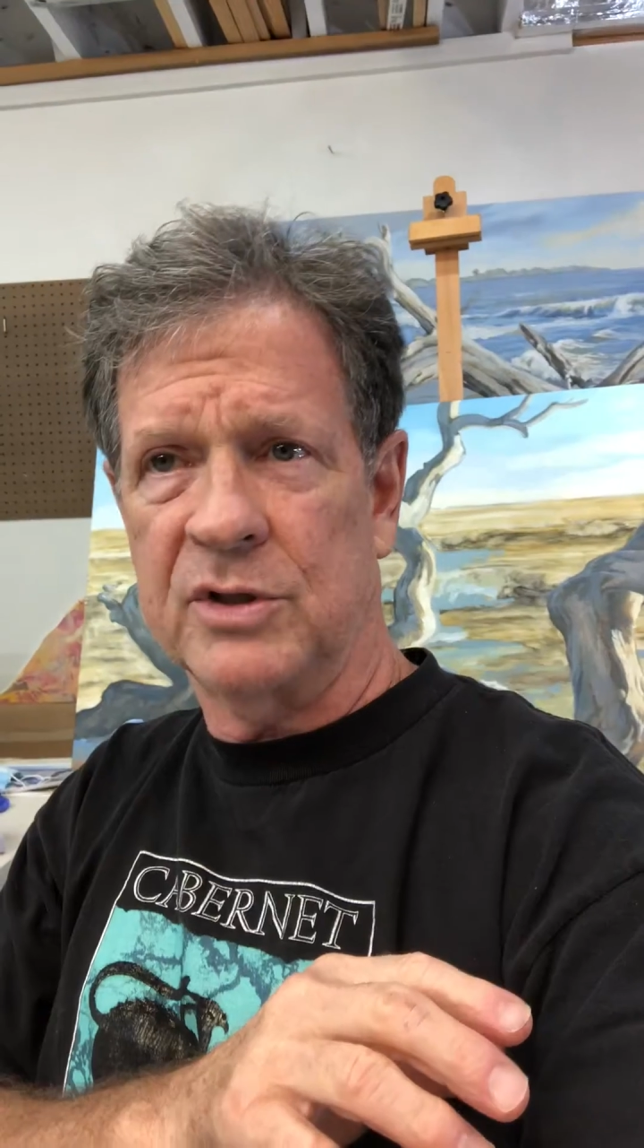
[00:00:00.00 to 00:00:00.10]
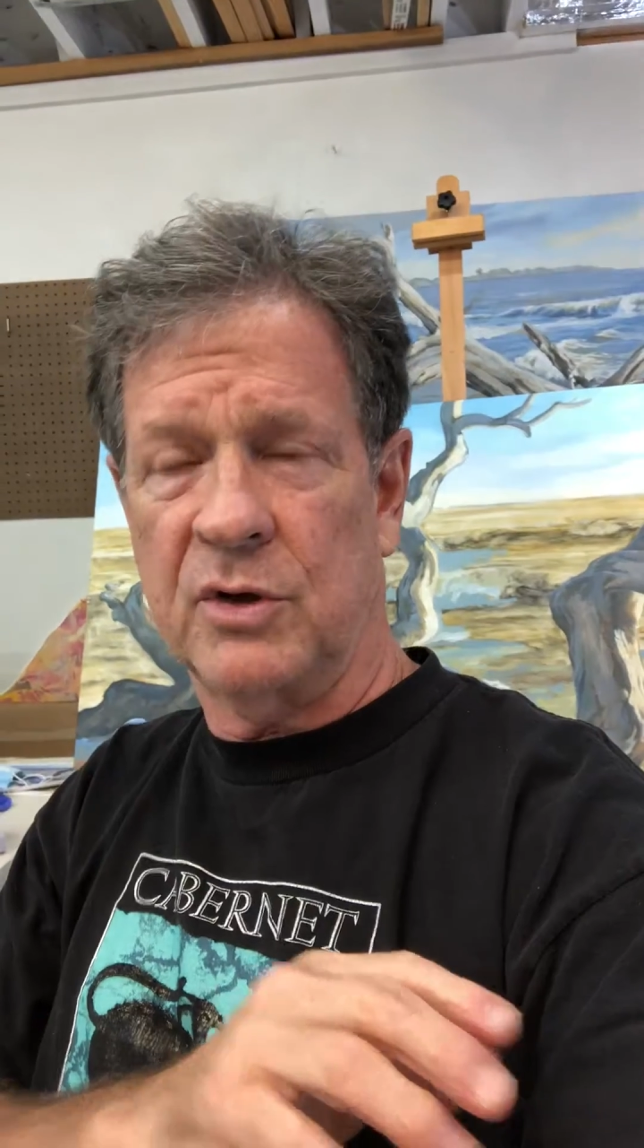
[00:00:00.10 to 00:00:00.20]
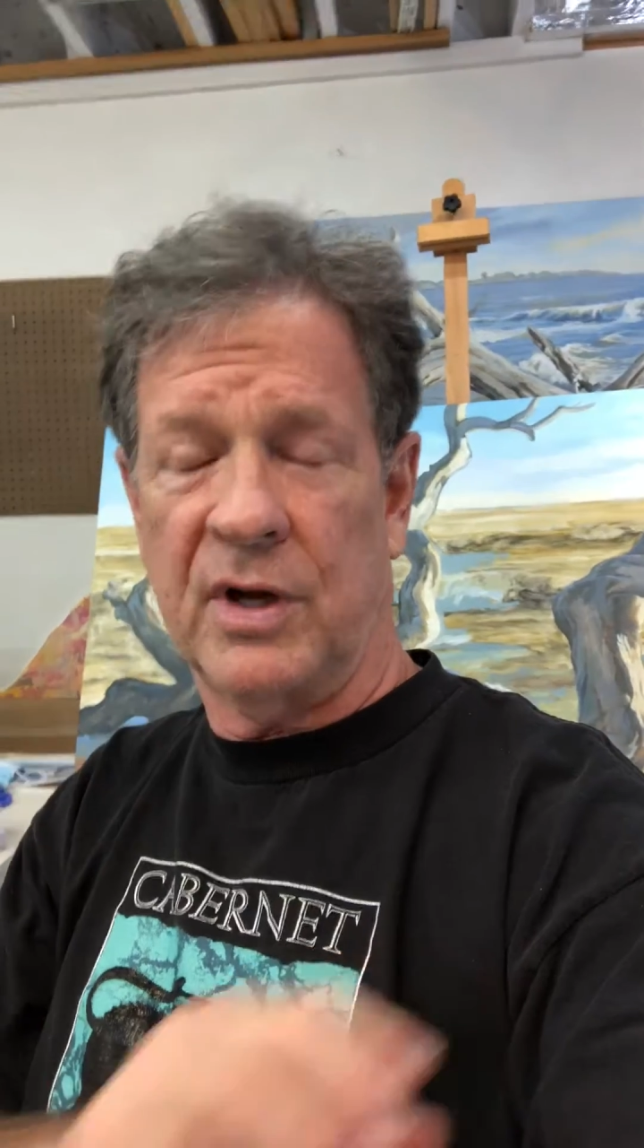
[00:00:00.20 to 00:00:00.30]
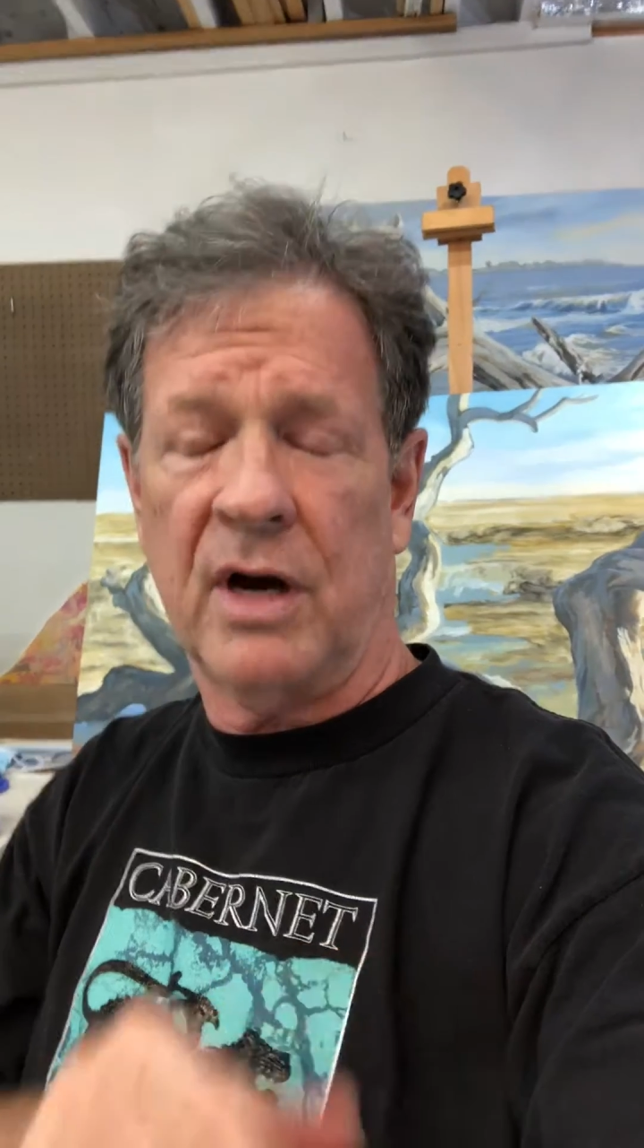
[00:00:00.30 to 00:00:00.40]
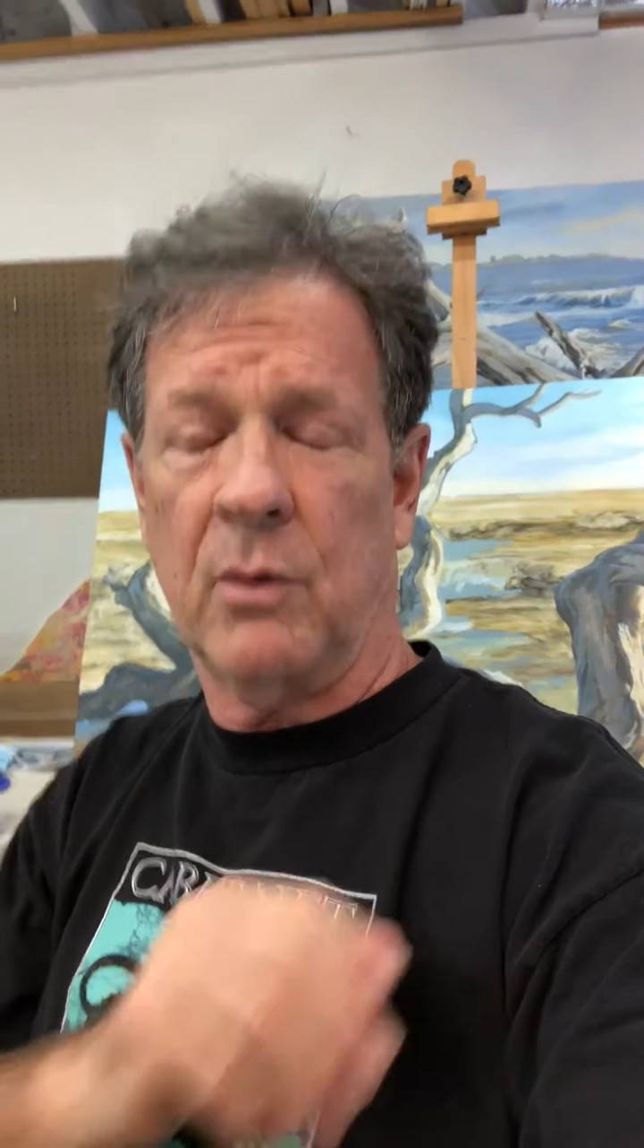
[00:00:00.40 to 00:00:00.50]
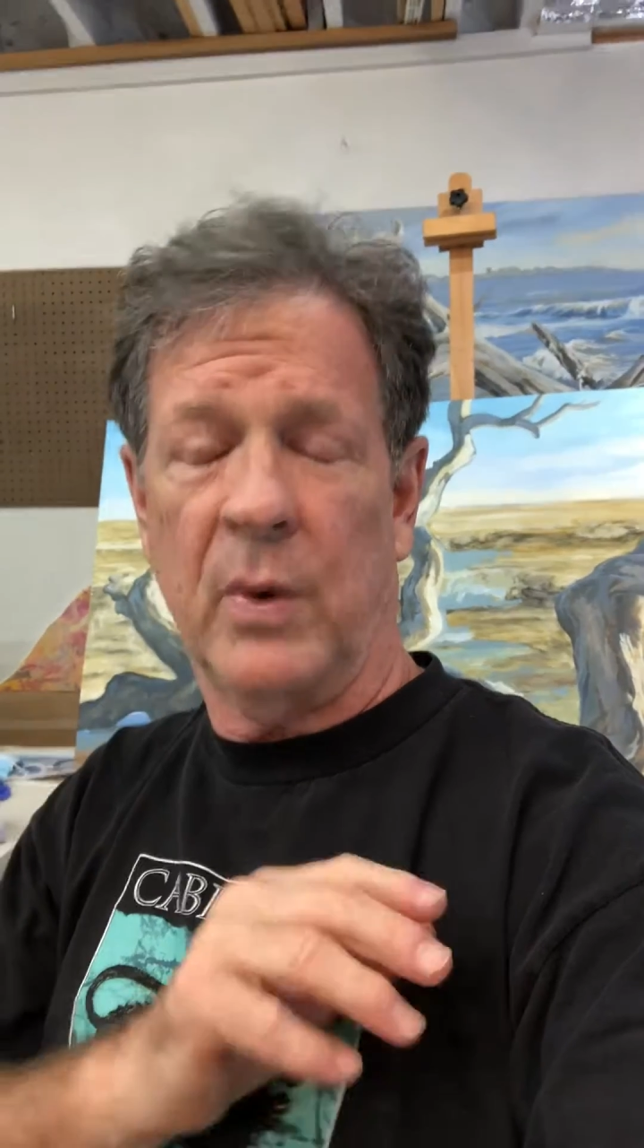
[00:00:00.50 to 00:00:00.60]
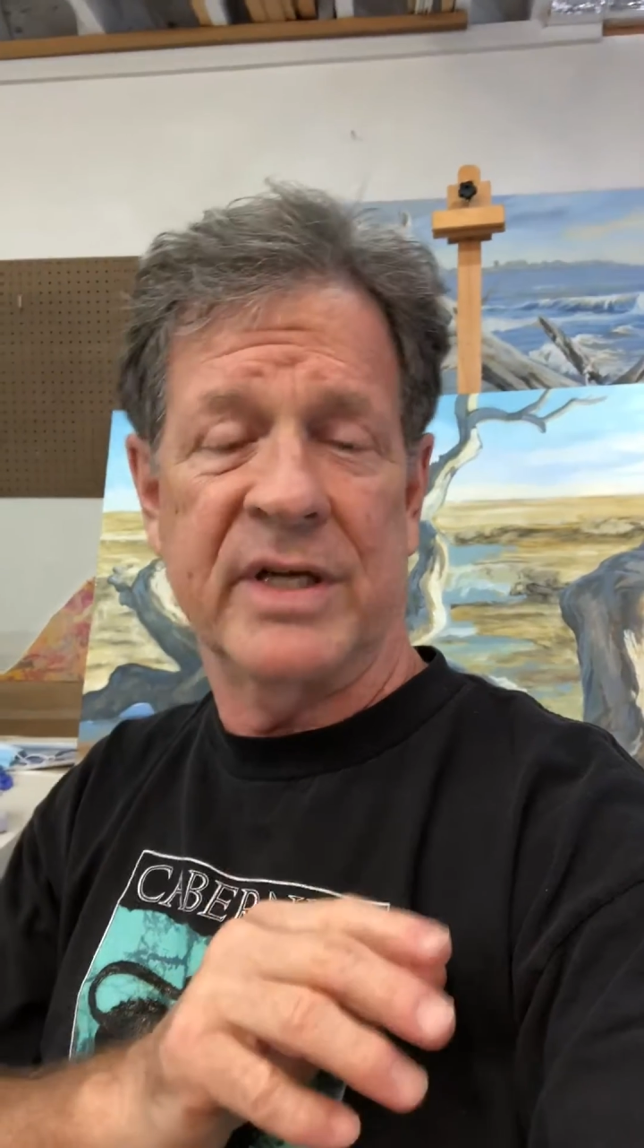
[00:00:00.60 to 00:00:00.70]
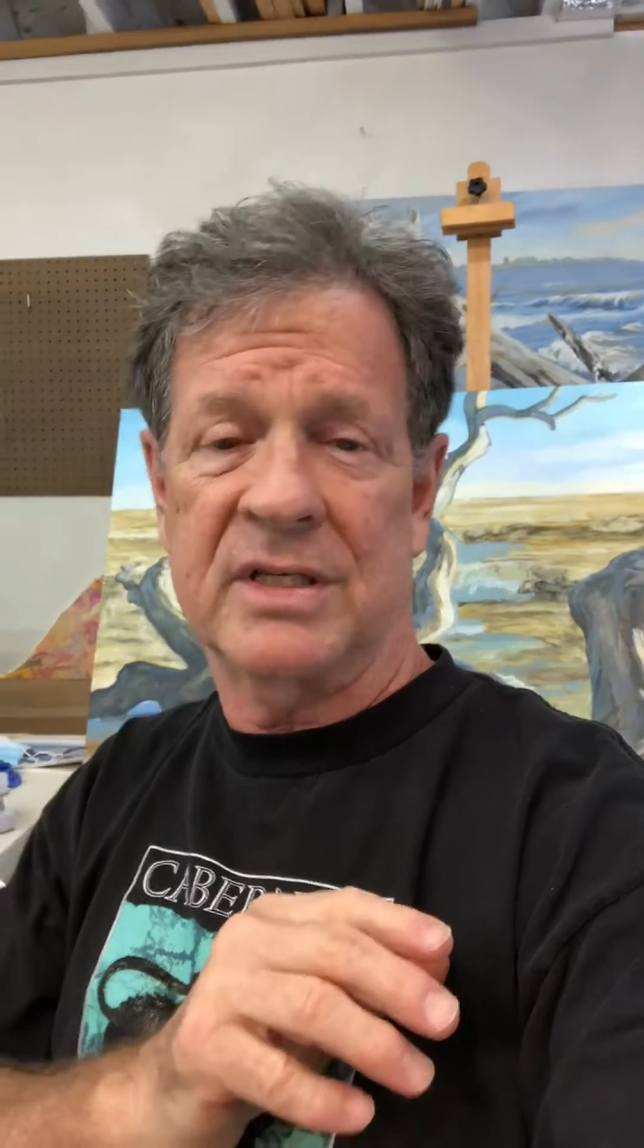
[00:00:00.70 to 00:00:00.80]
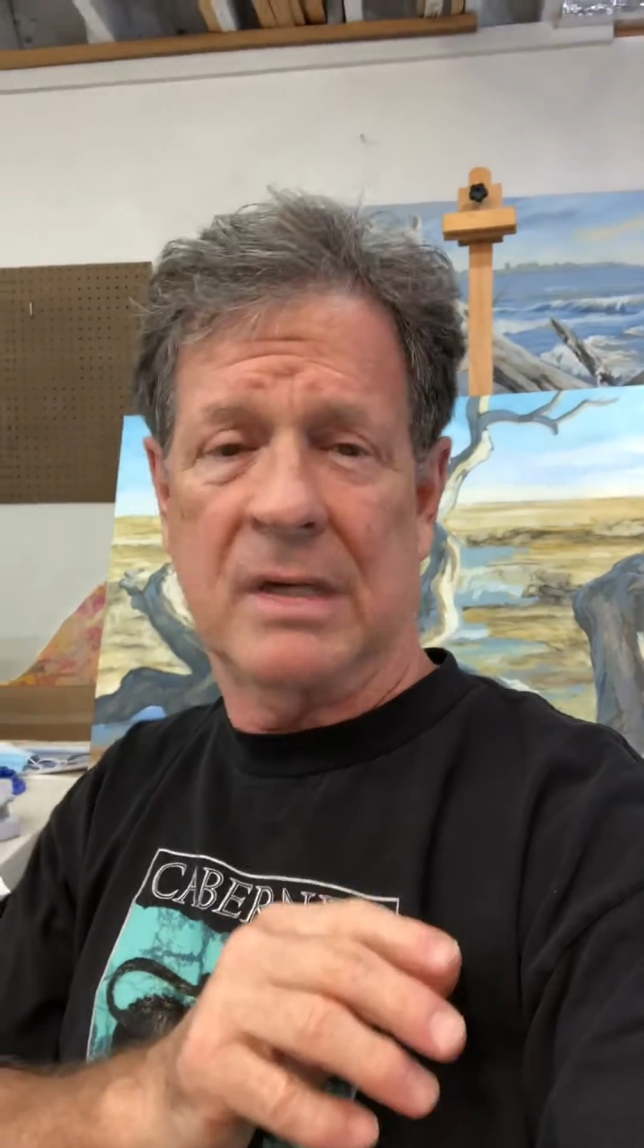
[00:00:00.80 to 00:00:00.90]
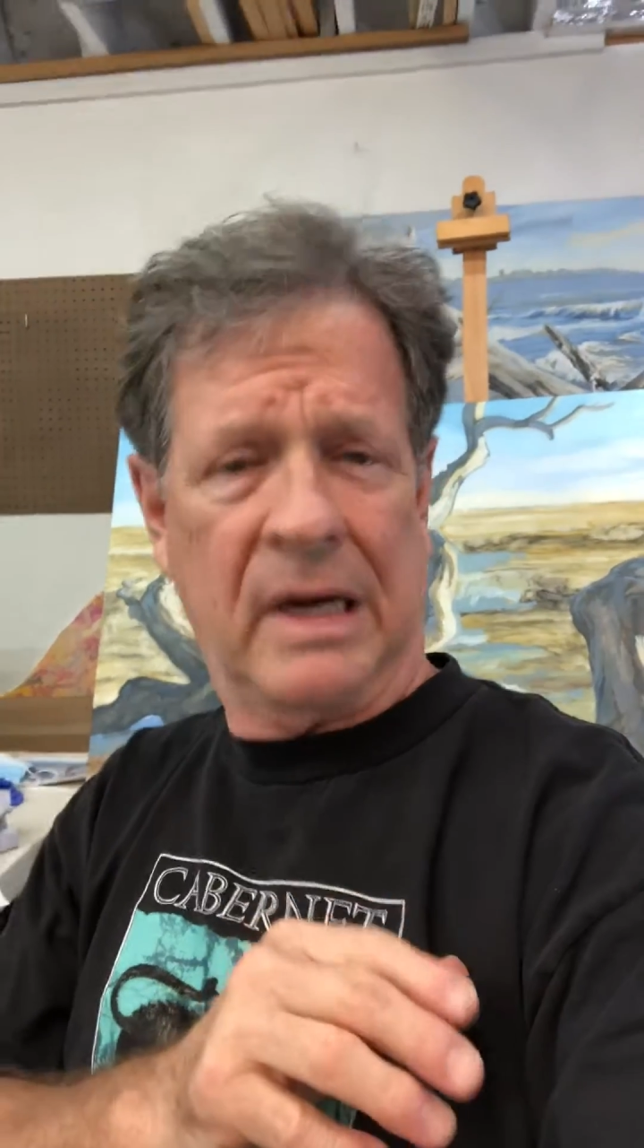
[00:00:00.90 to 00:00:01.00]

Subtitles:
so that I don't waste